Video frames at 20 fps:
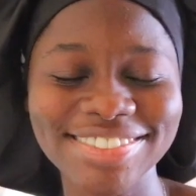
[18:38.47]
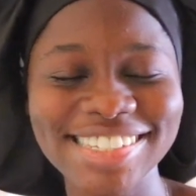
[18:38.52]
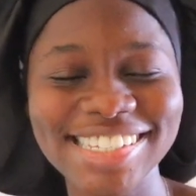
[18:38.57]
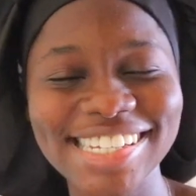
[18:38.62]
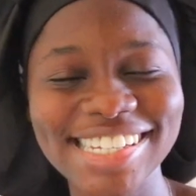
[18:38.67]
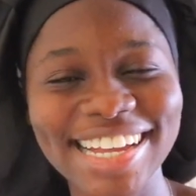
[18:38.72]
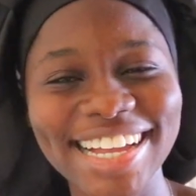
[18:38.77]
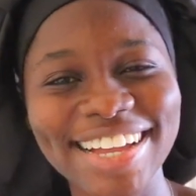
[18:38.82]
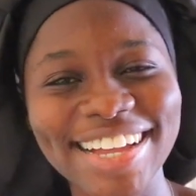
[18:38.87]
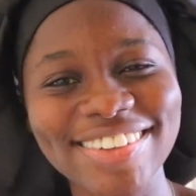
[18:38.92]

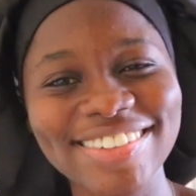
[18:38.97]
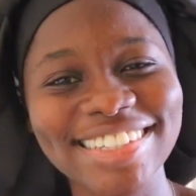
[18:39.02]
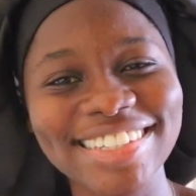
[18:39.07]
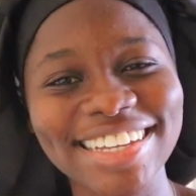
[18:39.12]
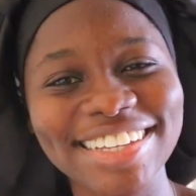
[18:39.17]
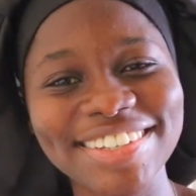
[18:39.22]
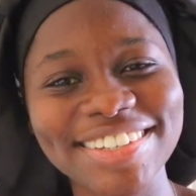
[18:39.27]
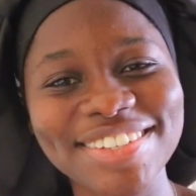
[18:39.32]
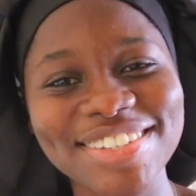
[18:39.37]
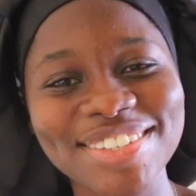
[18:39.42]
check out
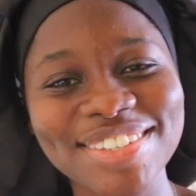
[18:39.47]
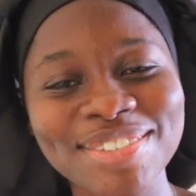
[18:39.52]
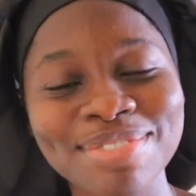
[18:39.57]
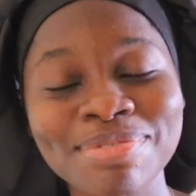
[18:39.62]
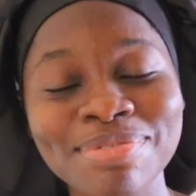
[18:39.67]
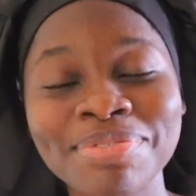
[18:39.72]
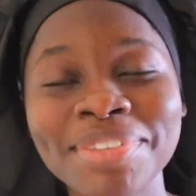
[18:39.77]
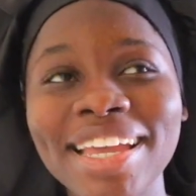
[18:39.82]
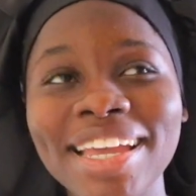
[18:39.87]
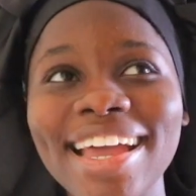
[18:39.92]
their
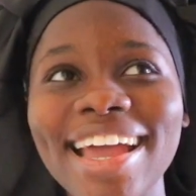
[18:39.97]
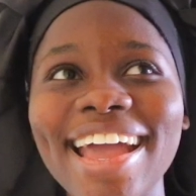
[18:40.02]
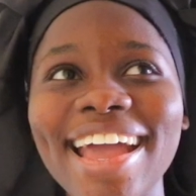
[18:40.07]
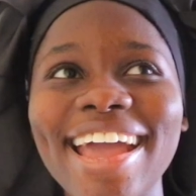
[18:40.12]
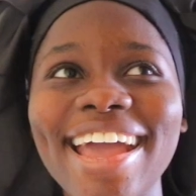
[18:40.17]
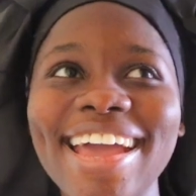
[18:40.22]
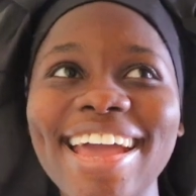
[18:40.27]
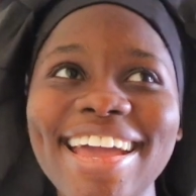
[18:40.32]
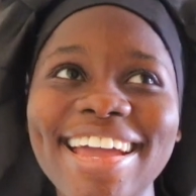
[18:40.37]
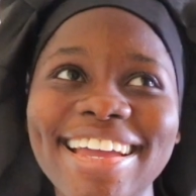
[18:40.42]
YouTube.
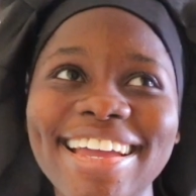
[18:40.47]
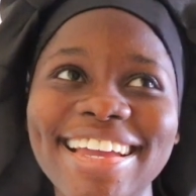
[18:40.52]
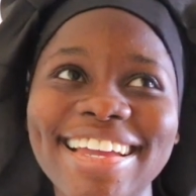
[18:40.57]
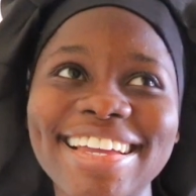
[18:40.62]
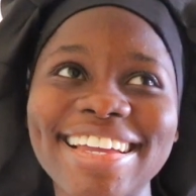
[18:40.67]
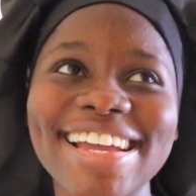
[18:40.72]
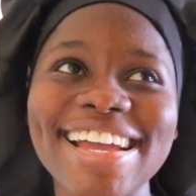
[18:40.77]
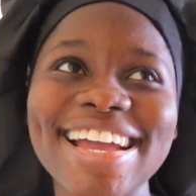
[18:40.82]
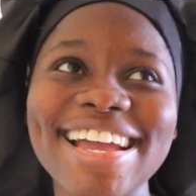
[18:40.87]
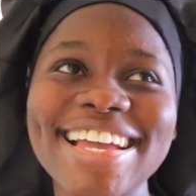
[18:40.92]

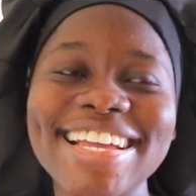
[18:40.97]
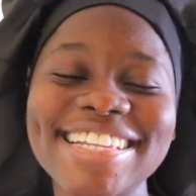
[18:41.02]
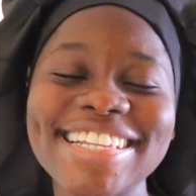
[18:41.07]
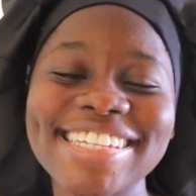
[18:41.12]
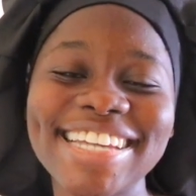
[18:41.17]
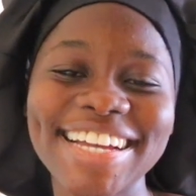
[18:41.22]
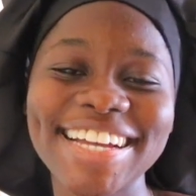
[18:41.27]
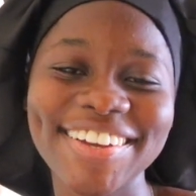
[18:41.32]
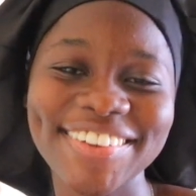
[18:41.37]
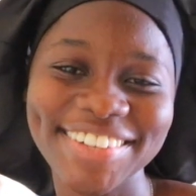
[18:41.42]
Hey,
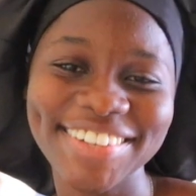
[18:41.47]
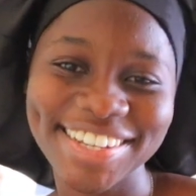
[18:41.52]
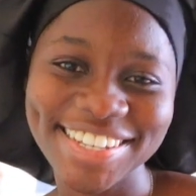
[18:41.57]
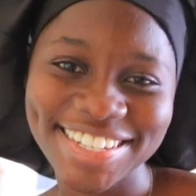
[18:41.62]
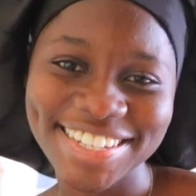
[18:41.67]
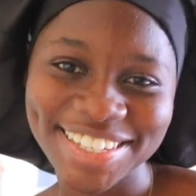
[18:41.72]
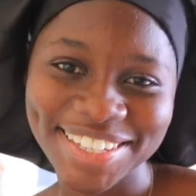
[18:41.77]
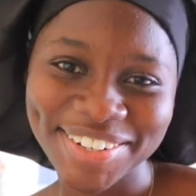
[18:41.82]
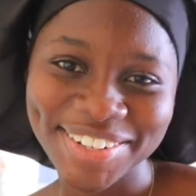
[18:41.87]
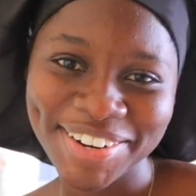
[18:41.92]
check out their
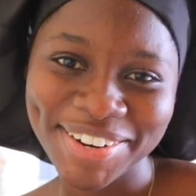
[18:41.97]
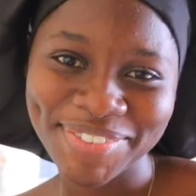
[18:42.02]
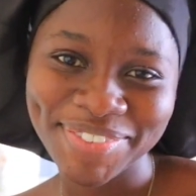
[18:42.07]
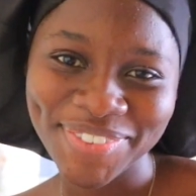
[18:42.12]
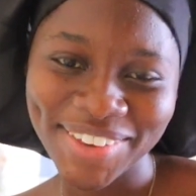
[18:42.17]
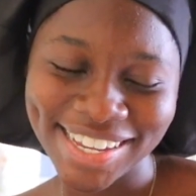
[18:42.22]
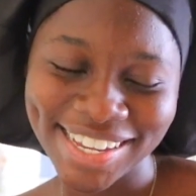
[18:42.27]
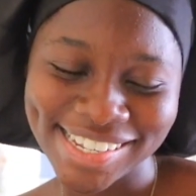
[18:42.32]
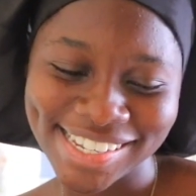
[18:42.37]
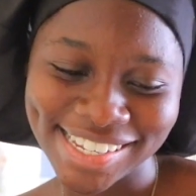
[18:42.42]
Instagram
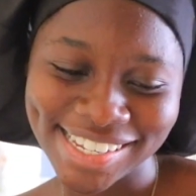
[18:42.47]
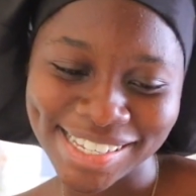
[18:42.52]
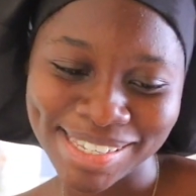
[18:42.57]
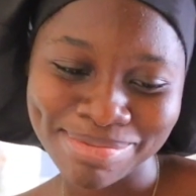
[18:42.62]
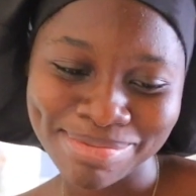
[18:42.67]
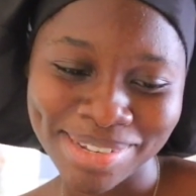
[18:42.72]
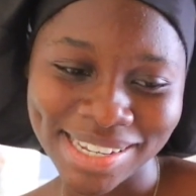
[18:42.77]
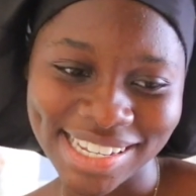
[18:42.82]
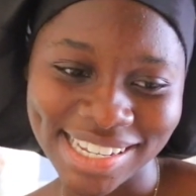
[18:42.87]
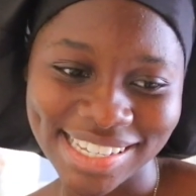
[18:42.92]
pages,
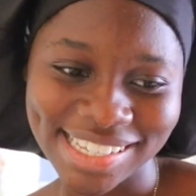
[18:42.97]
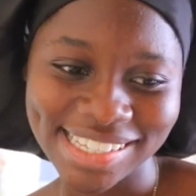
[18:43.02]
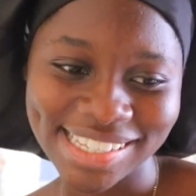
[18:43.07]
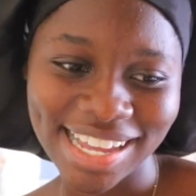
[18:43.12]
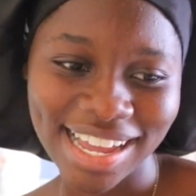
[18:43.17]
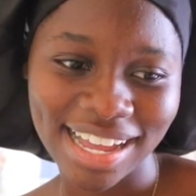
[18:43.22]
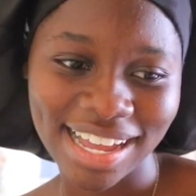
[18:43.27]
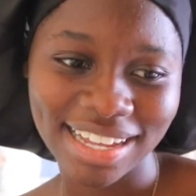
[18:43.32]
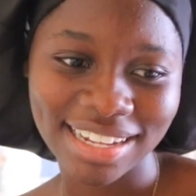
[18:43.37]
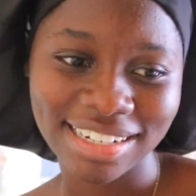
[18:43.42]
please,
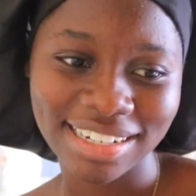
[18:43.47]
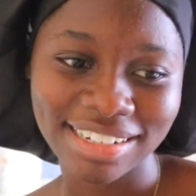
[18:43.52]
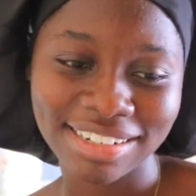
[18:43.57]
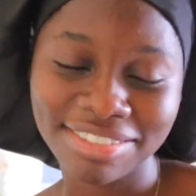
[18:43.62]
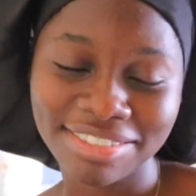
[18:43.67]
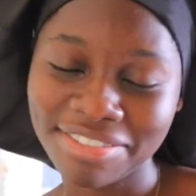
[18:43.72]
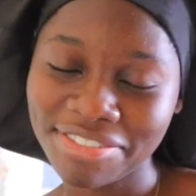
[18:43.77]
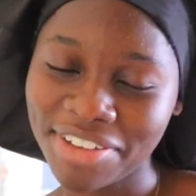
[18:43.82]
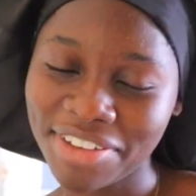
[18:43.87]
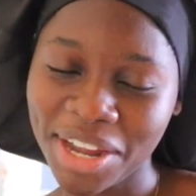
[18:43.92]

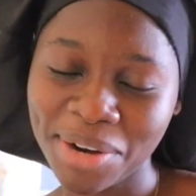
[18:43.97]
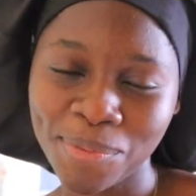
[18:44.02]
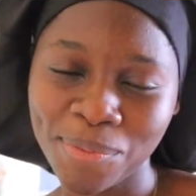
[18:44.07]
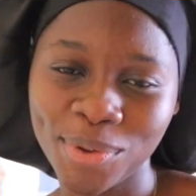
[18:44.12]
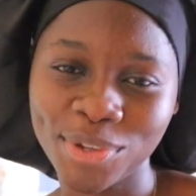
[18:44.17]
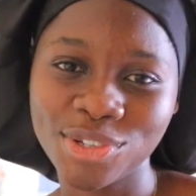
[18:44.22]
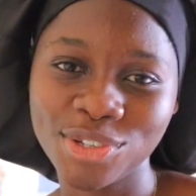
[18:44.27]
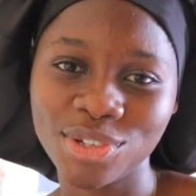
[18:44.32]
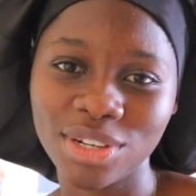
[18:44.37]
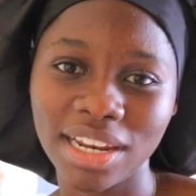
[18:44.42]
and find
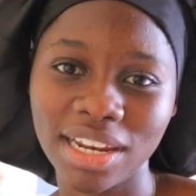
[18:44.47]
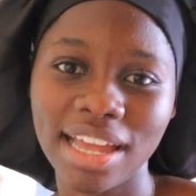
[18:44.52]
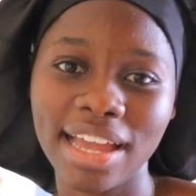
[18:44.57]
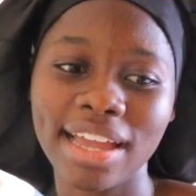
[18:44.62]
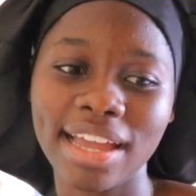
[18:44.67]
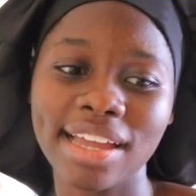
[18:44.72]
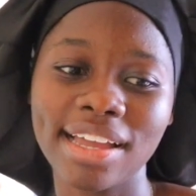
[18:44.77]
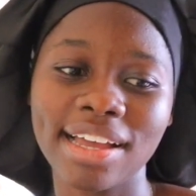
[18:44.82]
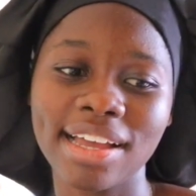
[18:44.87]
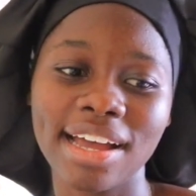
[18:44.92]
what you
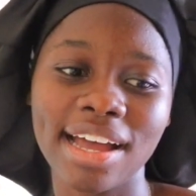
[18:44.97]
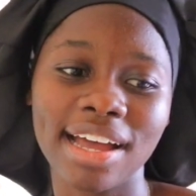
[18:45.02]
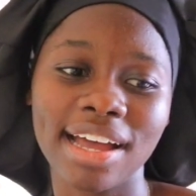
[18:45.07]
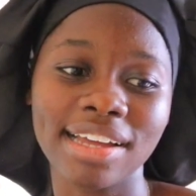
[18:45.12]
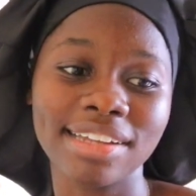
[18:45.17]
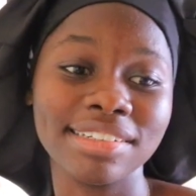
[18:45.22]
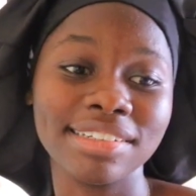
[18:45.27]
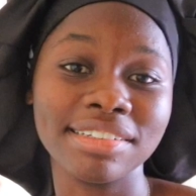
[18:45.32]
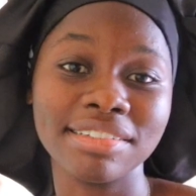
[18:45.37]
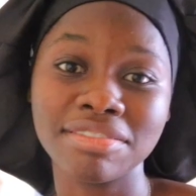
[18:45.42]
like
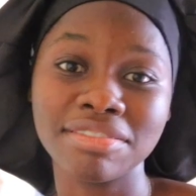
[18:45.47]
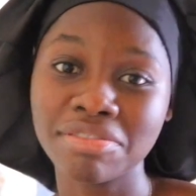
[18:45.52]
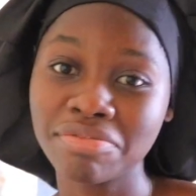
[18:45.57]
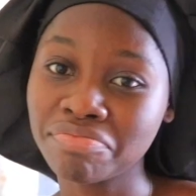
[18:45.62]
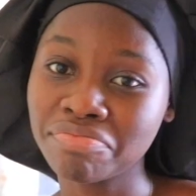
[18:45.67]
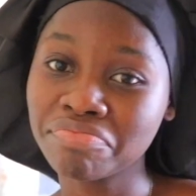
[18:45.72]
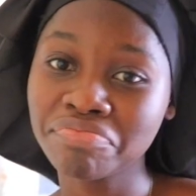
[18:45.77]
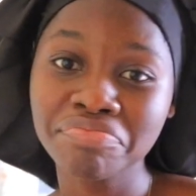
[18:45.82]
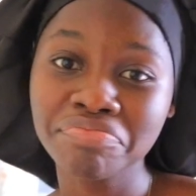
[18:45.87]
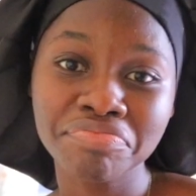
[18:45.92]
and
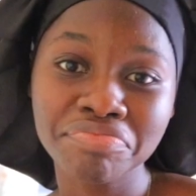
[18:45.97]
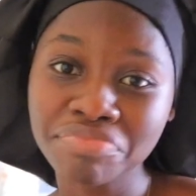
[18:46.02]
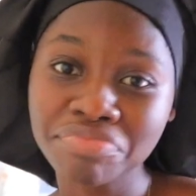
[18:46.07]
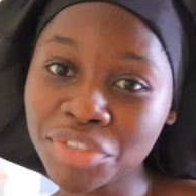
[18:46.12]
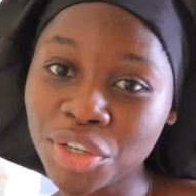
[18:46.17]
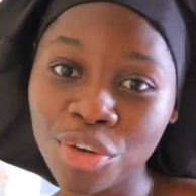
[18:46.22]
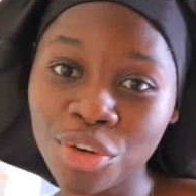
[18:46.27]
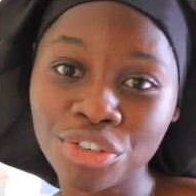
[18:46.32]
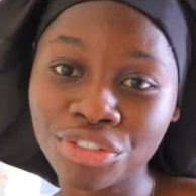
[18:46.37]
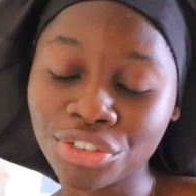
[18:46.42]

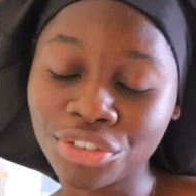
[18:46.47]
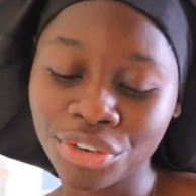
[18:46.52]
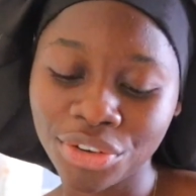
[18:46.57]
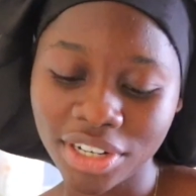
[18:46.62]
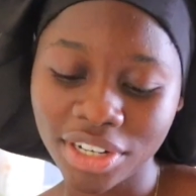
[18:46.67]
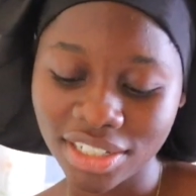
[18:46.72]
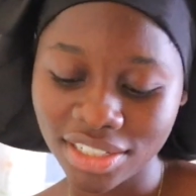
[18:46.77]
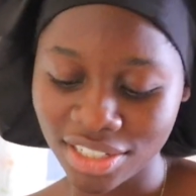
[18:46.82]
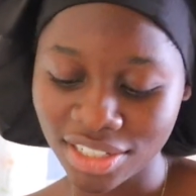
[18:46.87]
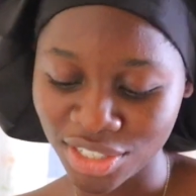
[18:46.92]
go for
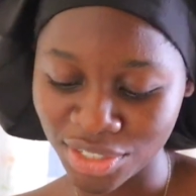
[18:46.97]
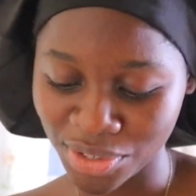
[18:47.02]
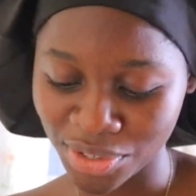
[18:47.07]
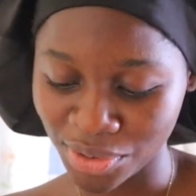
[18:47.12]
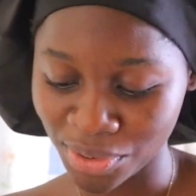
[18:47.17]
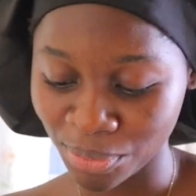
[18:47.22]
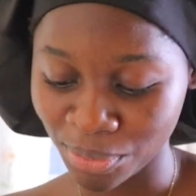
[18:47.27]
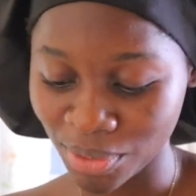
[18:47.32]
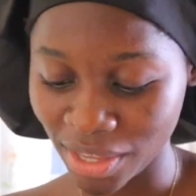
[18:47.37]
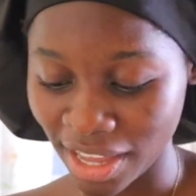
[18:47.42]
it.
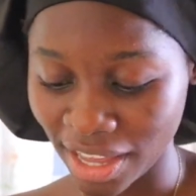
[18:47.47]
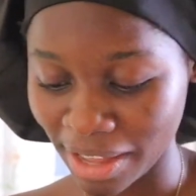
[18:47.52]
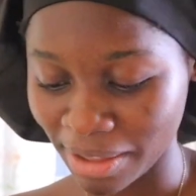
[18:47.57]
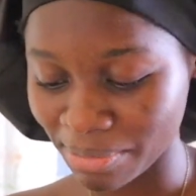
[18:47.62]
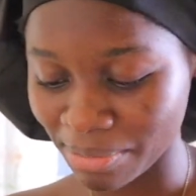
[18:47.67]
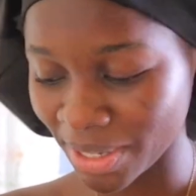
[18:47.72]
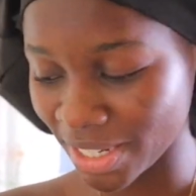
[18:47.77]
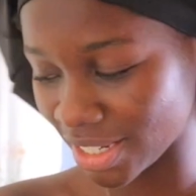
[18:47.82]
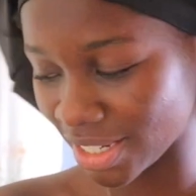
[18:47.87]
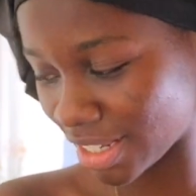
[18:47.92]
So, yeah,
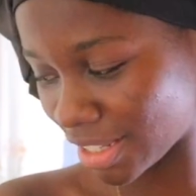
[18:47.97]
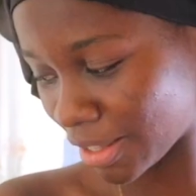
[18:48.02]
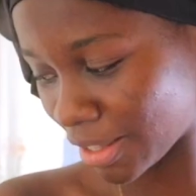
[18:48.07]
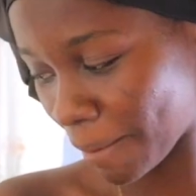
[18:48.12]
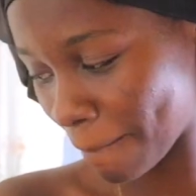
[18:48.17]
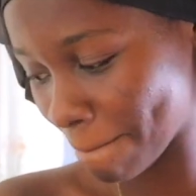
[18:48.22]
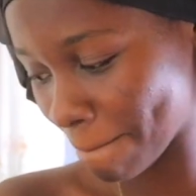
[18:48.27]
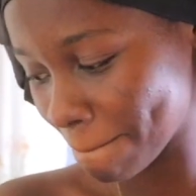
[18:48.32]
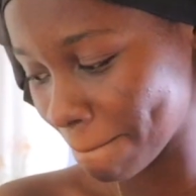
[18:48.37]
basically,